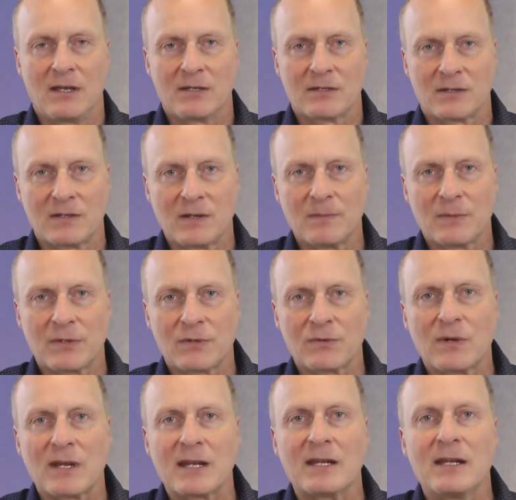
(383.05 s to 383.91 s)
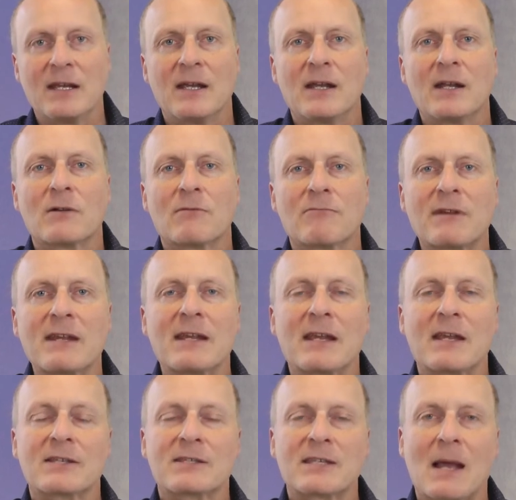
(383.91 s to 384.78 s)
So number 3,
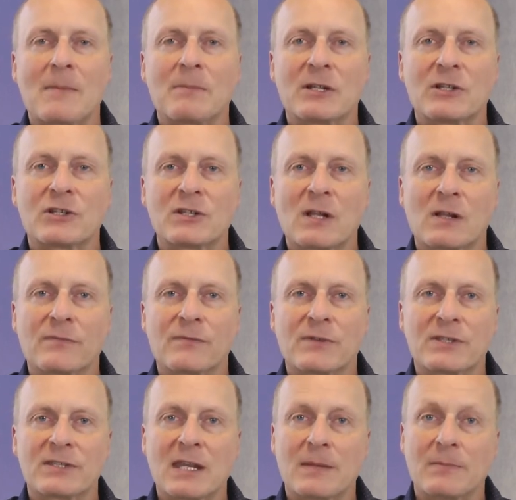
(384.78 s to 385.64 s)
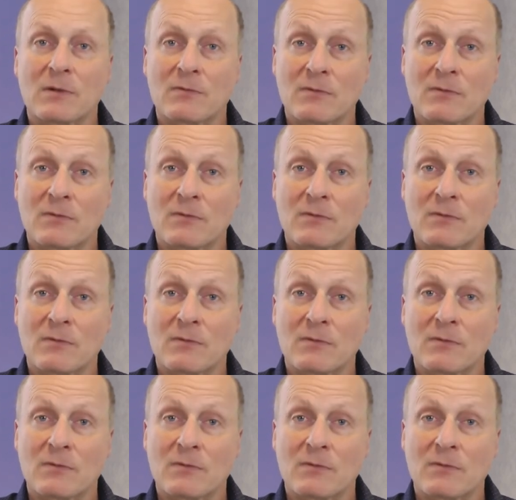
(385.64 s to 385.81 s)
re-establish self-esteem